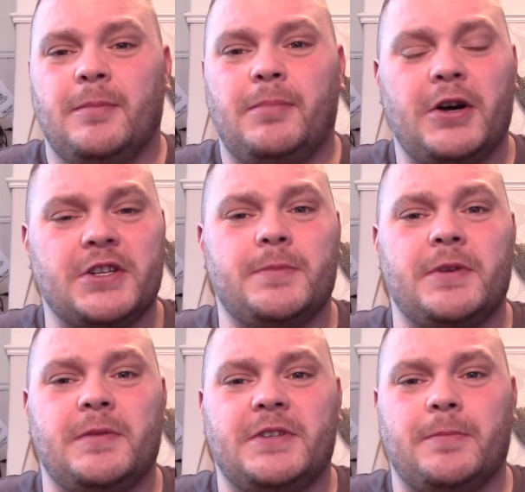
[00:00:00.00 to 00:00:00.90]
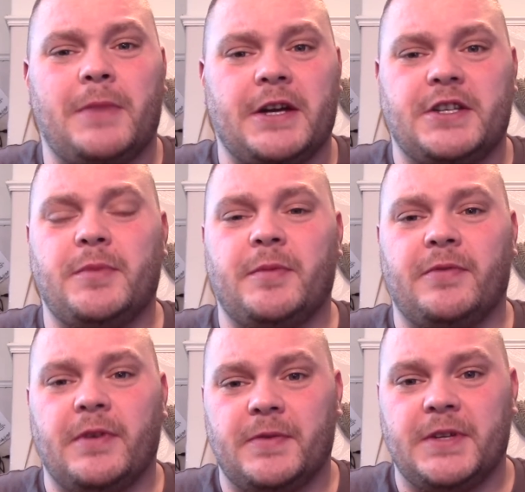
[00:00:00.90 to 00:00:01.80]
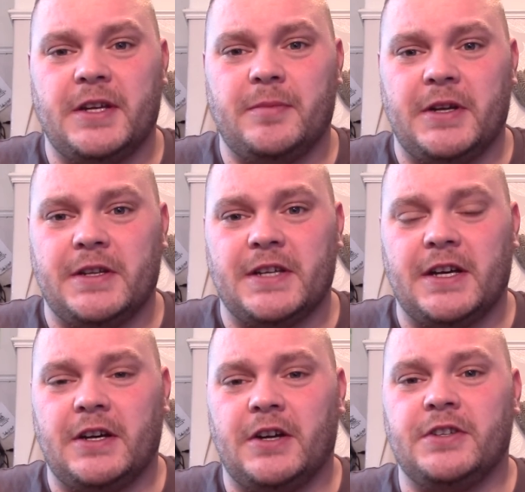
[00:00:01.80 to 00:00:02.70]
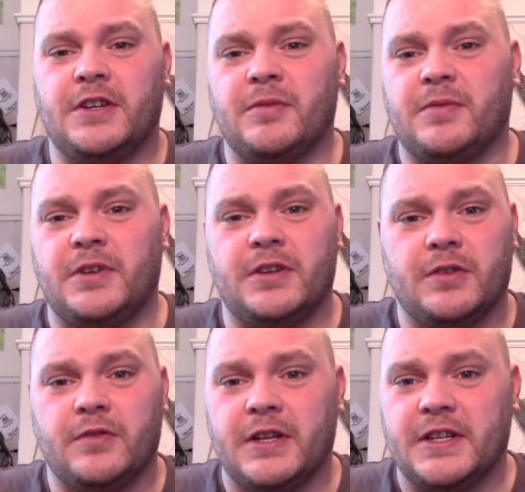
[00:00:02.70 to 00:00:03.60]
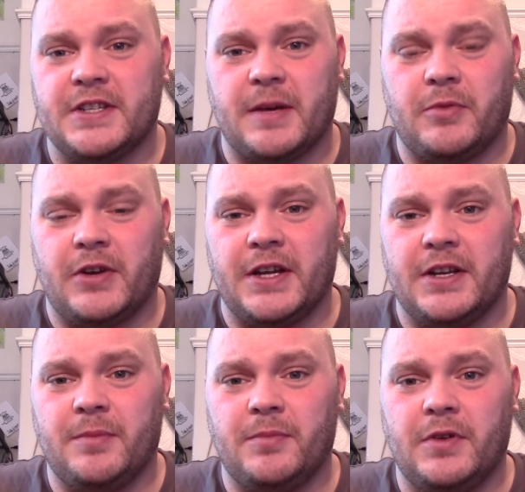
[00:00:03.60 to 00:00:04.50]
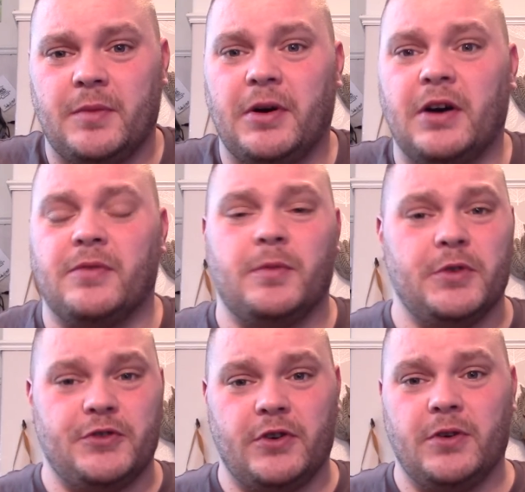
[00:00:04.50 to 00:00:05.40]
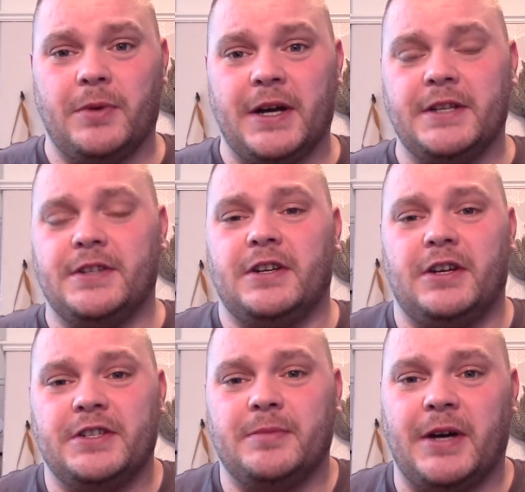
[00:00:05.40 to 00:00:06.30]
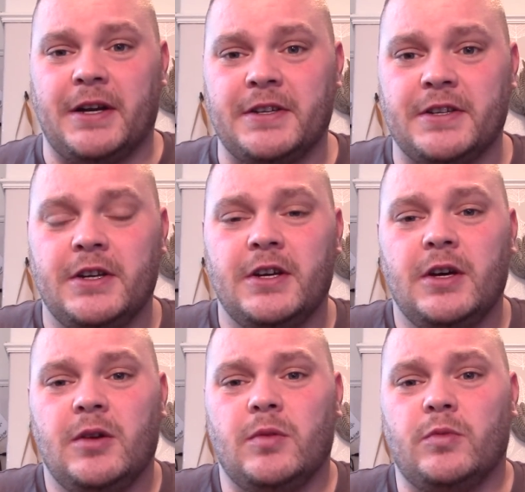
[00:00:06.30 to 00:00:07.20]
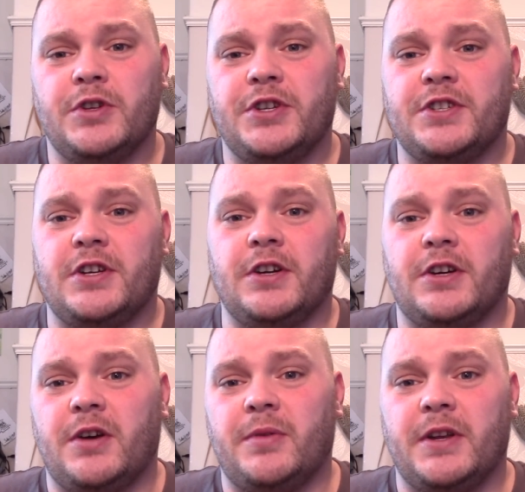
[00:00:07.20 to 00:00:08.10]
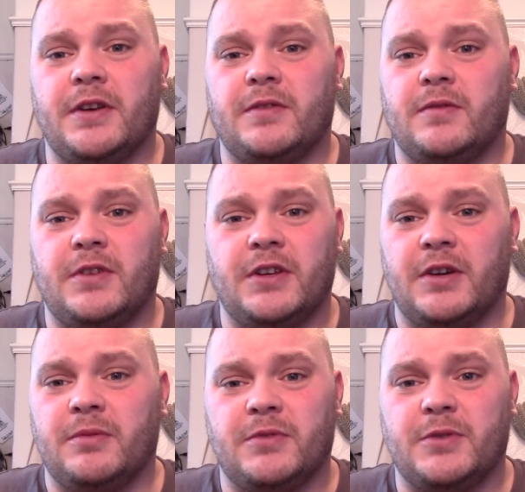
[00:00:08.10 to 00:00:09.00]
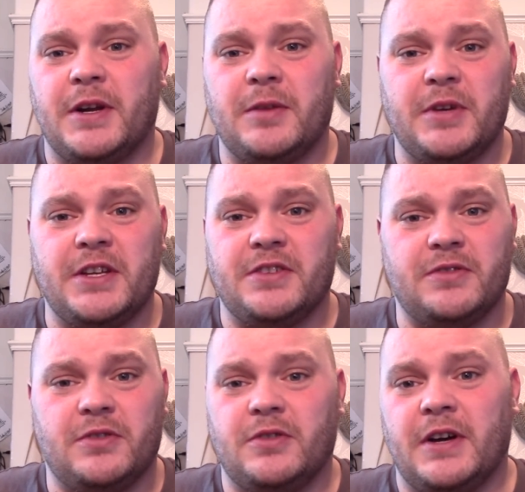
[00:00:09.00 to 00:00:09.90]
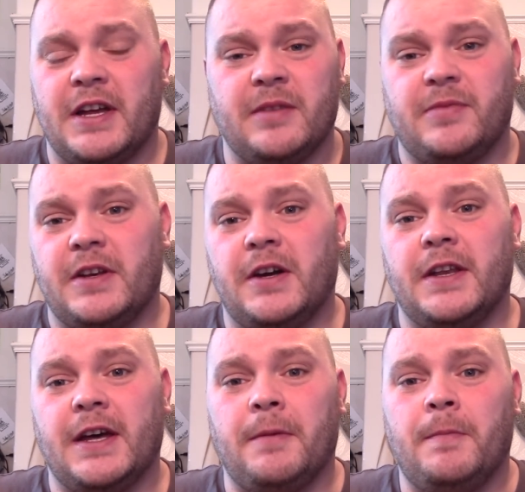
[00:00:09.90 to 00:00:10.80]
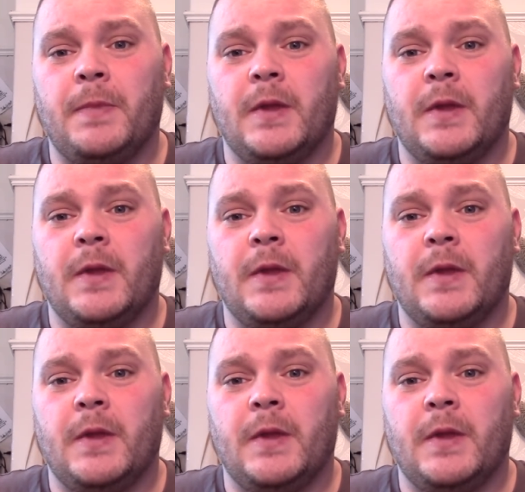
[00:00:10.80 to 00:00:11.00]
possibly to maximum 15 metre, I don't think you can really separate them apart from the draw weight of the lighter bands. Once you start going, you know, 20 metre or anything like that,